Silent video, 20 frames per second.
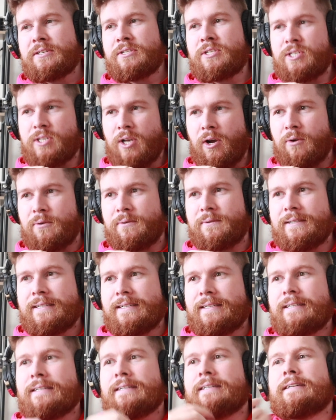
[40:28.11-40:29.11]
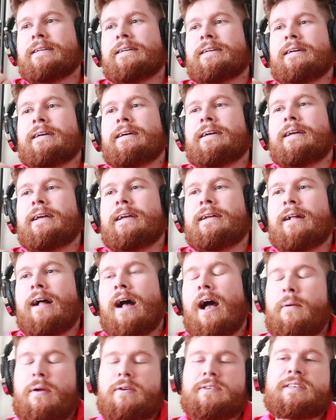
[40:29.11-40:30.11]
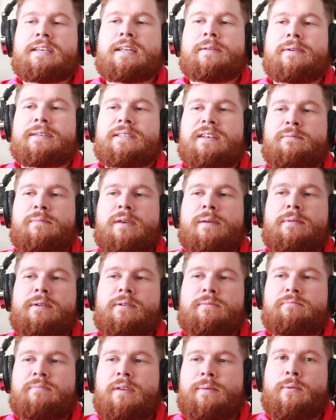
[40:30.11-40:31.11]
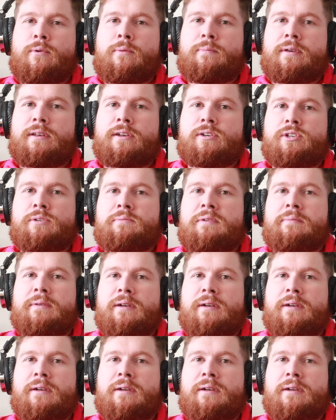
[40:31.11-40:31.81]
So I was thinking to myself, maybe, maybe it won't be an issue.